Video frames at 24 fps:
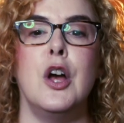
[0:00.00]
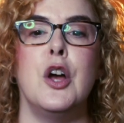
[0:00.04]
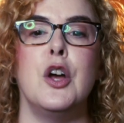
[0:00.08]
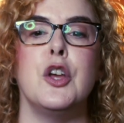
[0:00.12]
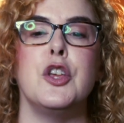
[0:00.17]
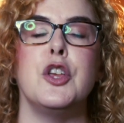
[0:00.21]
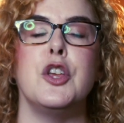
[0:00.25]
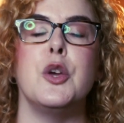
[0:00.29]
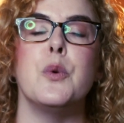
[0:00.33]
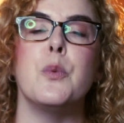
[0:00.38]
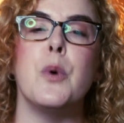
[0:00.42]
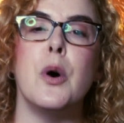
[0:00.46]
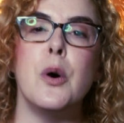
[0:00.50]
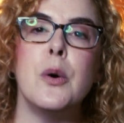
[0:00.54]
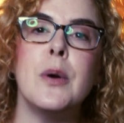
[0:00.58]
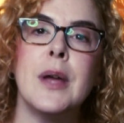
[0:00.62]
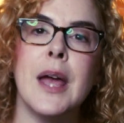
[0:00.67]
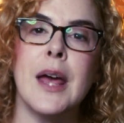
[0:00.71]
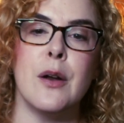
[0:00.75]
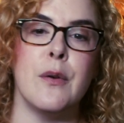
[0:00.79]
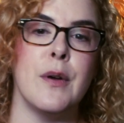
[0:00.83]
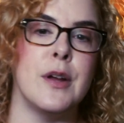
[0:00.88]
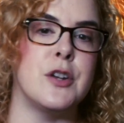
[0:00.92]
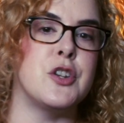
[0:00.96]
You won't
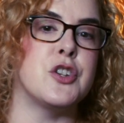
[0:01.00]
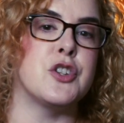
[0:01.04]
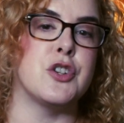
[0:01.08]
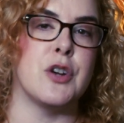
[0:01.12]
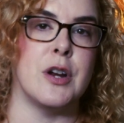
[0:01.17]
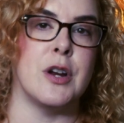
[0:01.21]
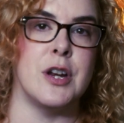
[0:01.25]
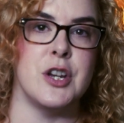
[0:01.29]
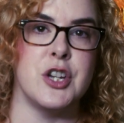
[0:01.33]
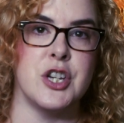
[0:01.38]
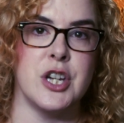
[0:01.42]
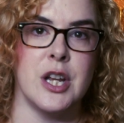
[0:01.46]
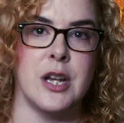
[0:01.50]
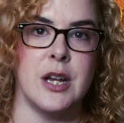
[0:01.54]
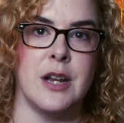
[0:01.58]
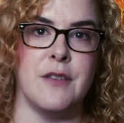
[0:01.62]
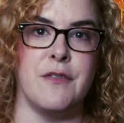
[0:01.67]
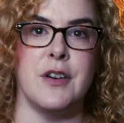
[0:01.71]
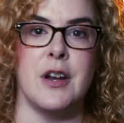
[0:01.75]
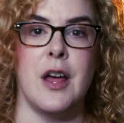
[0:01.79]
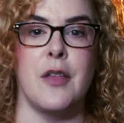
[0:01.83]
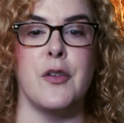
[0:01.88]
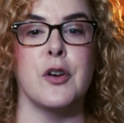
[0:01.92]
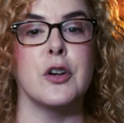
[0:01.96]
get a registration if
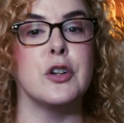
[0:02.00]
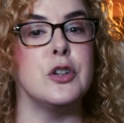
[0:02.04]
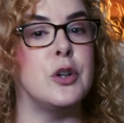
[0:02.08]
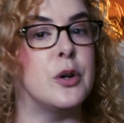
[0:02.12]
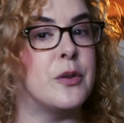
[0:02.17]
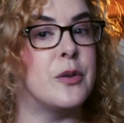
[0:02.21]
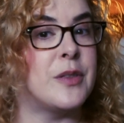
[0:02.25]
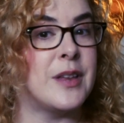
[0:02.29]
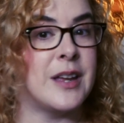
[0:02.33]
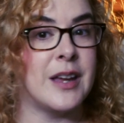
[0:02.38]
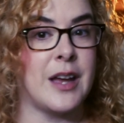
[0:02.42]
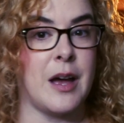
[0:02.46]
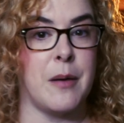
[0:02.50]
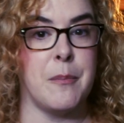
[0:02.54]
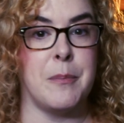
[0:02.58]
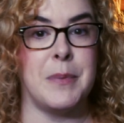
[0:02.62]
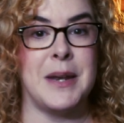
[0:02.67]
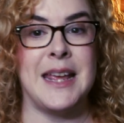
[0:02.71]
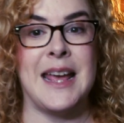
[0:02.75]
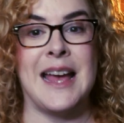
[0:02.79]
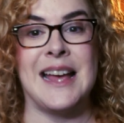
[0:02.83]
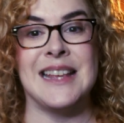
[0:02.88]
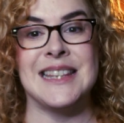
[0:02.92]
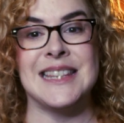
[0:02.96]
another clothing
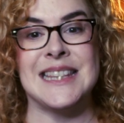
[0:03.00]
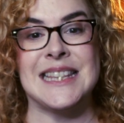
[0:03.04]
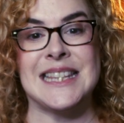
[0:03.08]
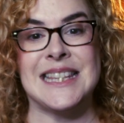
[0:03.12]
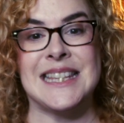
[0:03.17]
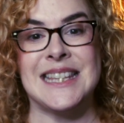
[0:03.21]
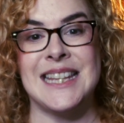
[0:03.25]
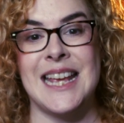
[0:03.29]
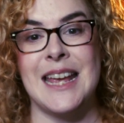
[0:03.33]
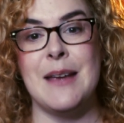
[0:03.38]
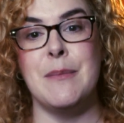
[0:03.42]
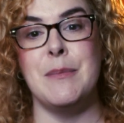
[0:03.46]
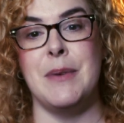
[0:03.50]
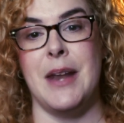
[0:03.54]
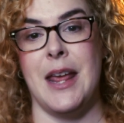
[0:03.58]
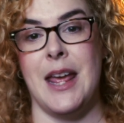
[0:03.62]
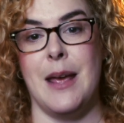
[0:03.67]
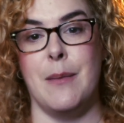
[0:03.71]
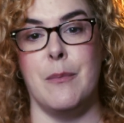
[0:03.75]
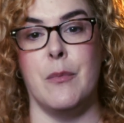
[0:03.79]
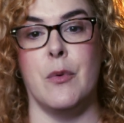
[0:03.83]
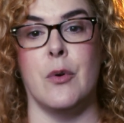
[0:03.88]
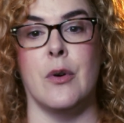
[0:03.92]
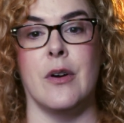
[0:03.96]
company has the same
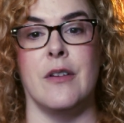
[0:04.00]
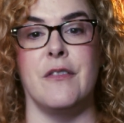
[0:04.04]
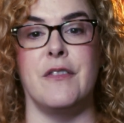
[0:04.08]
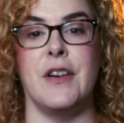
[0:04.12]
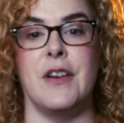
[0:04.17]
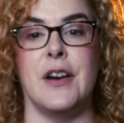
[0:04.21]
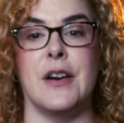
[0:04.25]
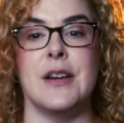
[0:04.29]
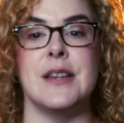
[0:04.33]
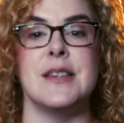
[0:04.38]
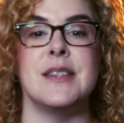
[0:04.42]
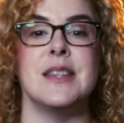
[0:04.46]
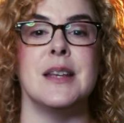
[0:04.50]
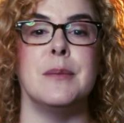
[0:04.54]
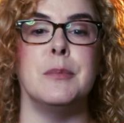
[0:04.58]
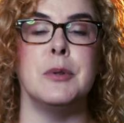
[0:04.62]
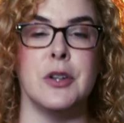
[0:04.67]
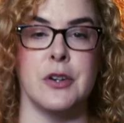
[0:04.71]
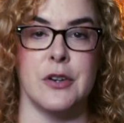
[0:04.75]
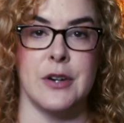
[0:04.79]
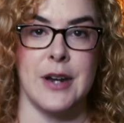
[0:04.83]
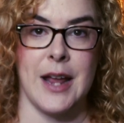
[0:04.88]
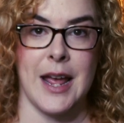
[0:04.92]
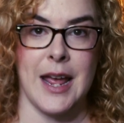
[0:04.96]
name or a very
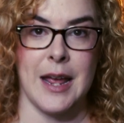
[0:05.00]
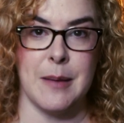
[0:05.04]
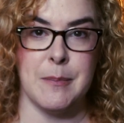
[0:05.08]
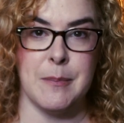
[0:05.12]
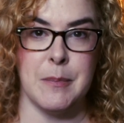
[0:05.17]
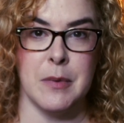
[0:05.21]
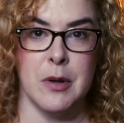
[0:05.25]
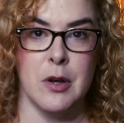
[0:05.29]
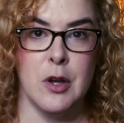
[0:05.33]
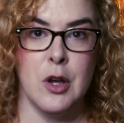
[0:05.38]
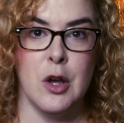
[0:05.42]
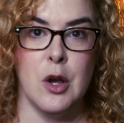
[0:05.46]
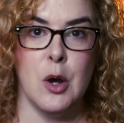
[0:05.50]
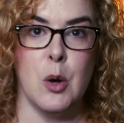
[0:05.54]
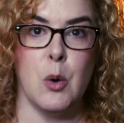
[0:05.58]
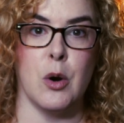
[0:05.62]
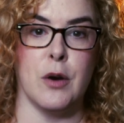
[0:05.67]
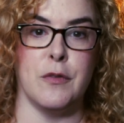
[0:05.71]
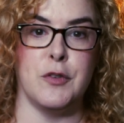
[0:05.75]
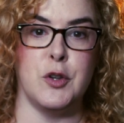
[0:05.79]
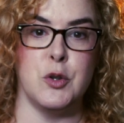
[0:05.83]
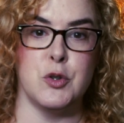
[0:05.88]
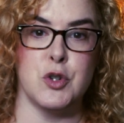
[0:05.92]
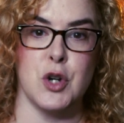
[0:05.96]
similar name,
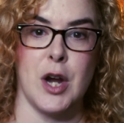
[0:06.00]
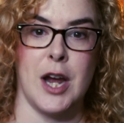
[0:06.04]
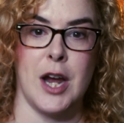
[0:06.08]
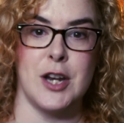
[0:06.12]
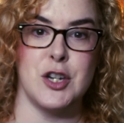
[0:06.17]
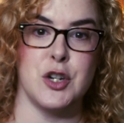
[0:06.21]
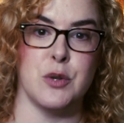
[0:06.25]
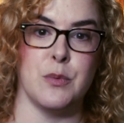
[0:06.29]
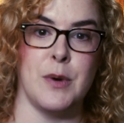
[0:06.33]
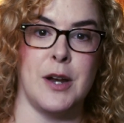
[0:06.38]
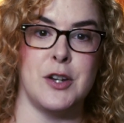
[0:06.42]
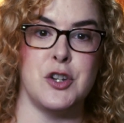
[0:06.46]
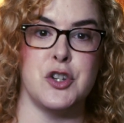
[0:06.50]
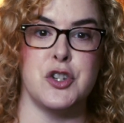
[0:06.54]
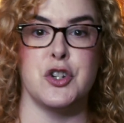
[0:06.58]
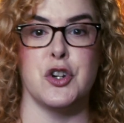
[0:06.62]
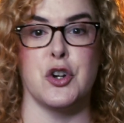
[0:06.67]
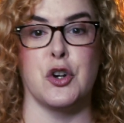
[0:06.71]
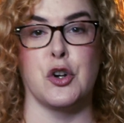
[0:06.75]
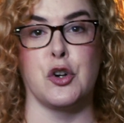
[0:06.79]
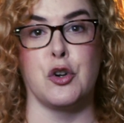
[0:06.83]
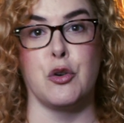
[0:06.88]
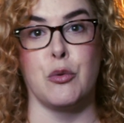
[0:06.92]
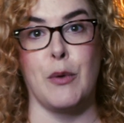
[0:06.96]
or if you try to
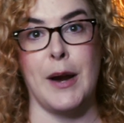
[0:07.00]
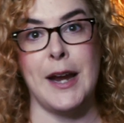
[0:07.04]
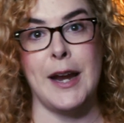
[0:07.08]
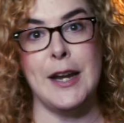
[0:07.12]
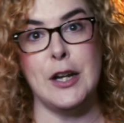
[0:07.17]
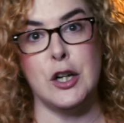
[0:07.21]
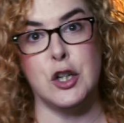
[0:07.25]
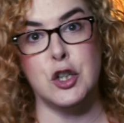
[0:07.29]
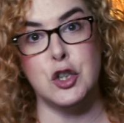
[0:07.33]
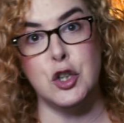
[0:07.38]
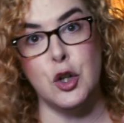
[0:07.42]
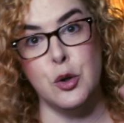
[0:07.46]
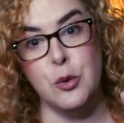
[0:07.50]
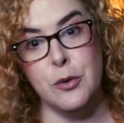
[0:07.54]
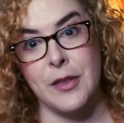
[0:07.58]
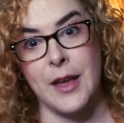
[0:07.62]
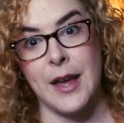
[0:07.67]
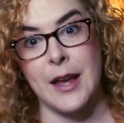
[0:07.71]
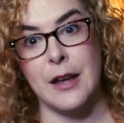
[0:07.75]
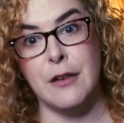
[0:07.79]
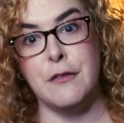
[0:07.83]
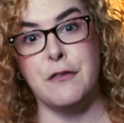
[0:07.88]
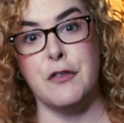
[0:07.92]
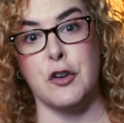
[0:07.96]
register great
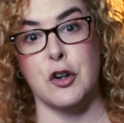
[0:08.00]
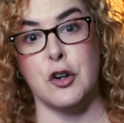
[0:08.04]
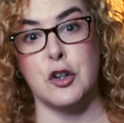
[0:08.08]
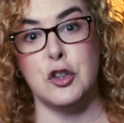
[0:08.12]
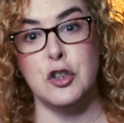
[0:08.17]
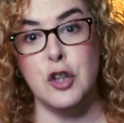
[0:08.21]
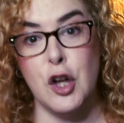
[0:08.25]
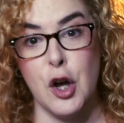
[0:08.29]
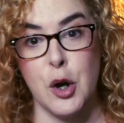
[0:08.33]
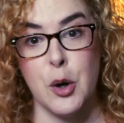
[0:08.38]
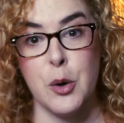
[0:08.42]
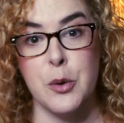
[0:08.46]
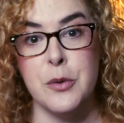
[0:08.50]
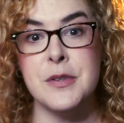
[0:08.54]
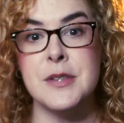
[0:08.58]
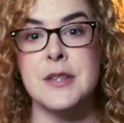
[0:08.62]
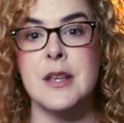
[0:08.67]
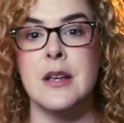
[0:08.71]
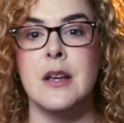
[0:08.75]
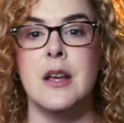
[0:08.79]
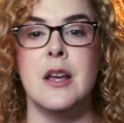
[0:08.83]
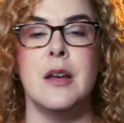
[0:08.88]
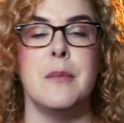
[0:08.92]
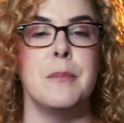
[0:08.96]
clothing for clothes,
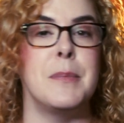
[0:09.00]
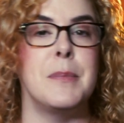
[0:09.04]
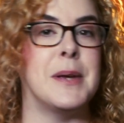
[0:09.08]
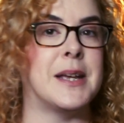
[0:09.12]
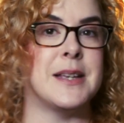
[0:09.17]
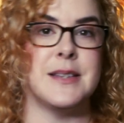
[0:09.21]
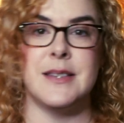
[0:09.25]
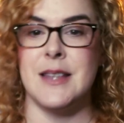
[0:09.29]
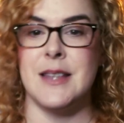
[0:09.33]
because